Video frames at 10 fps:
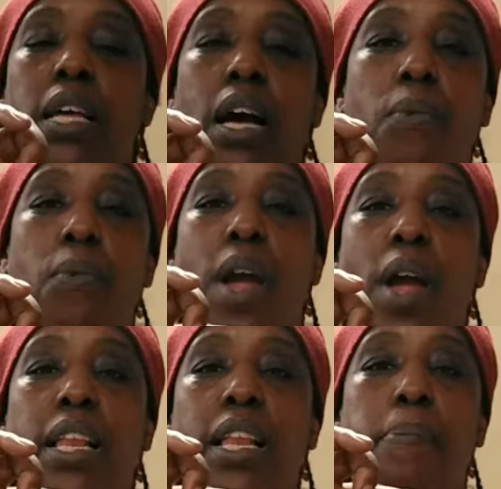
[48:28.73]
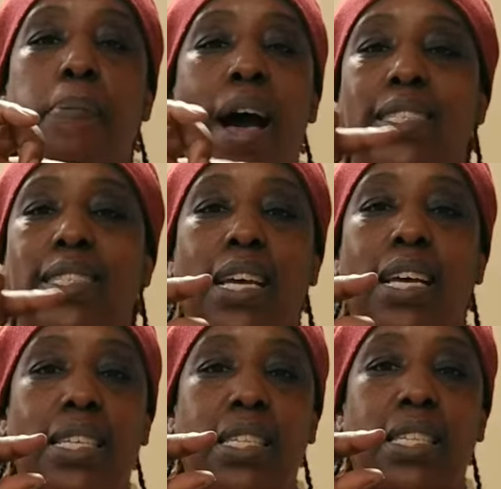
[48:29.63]
epoxy because it's
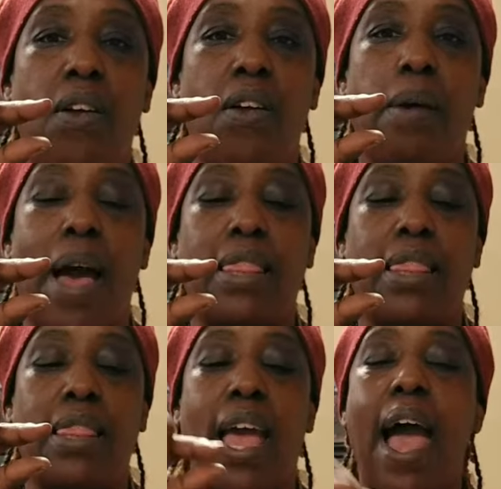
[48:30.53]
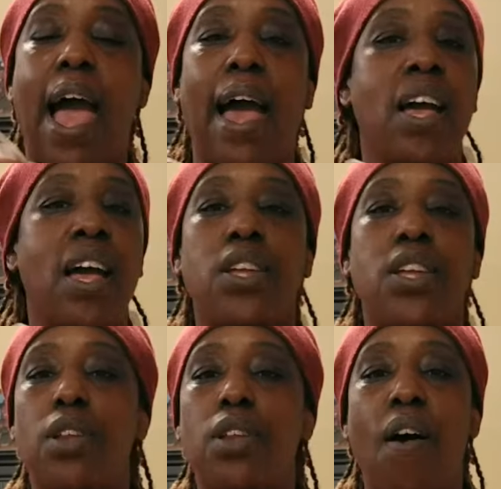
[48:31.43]
only about that high. You don't
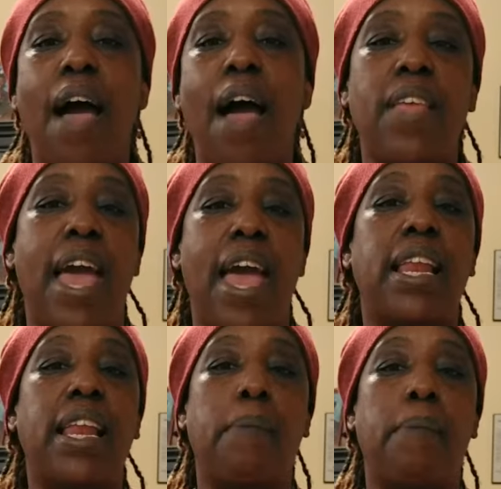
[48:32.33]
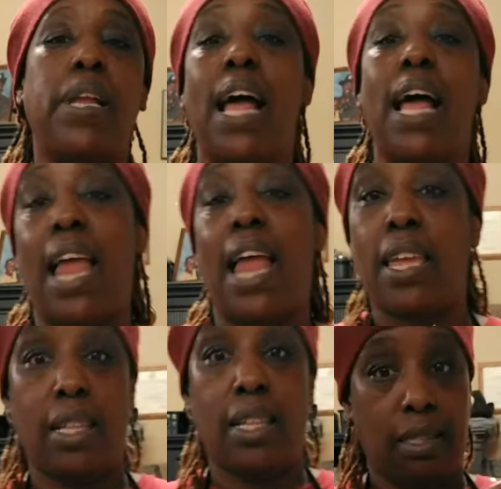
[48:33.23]
have to have that, but I like it,
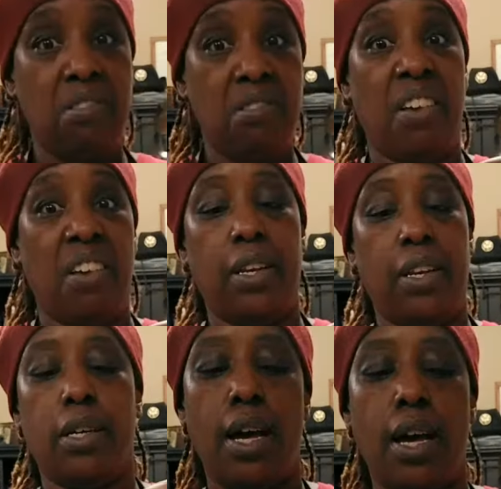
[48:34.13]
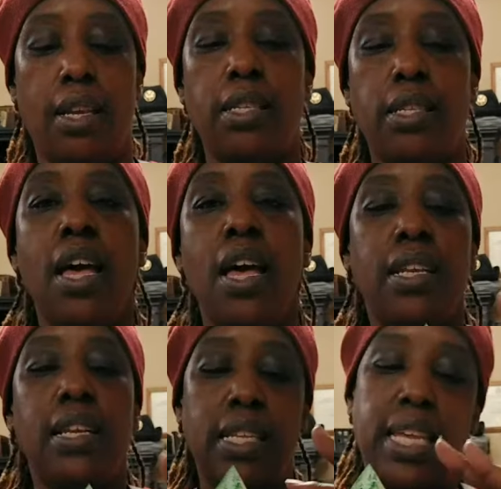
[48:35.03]
you know, the little colors. The
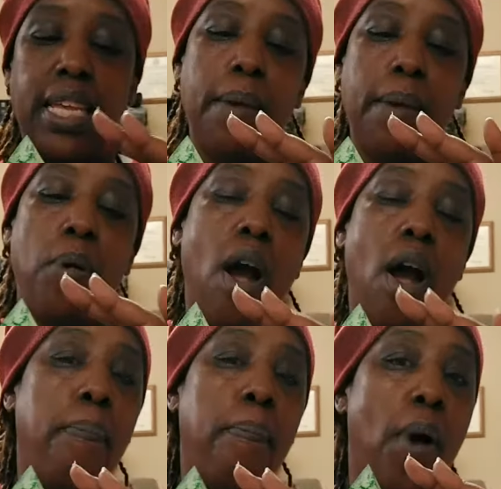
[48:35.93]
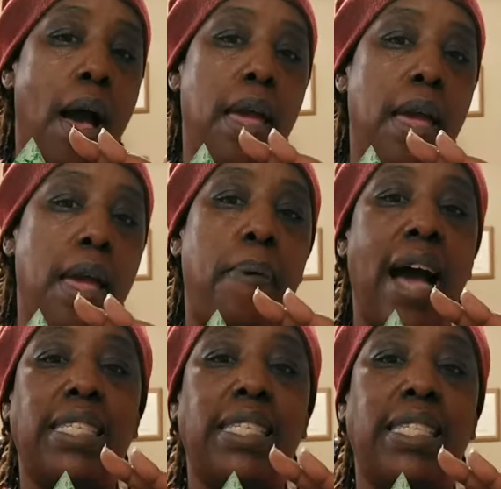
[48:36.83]
deep pour epoxy
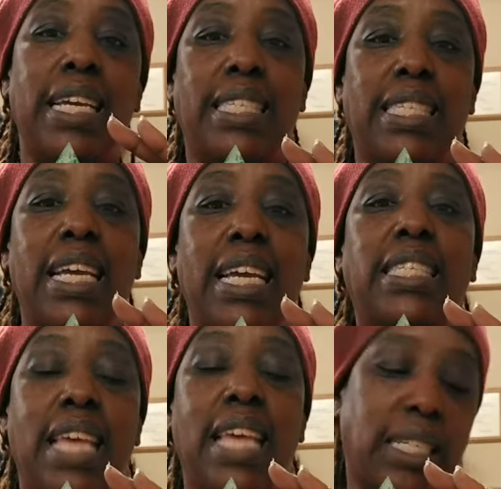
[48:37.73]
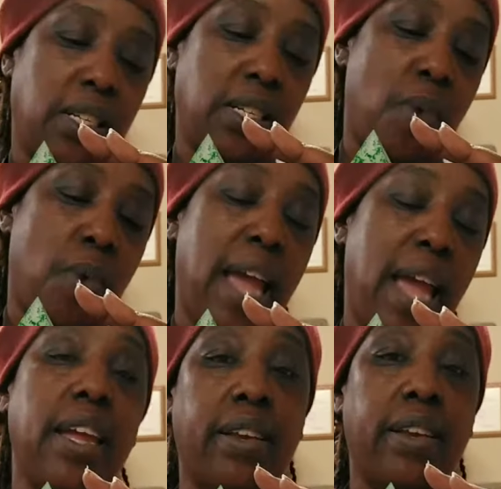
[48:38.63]
is this section right here in
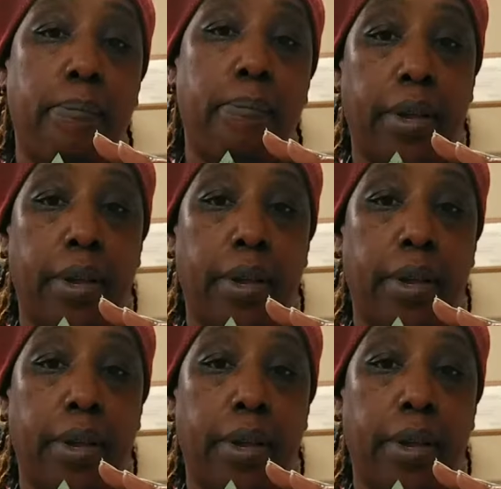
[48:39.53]
the middle.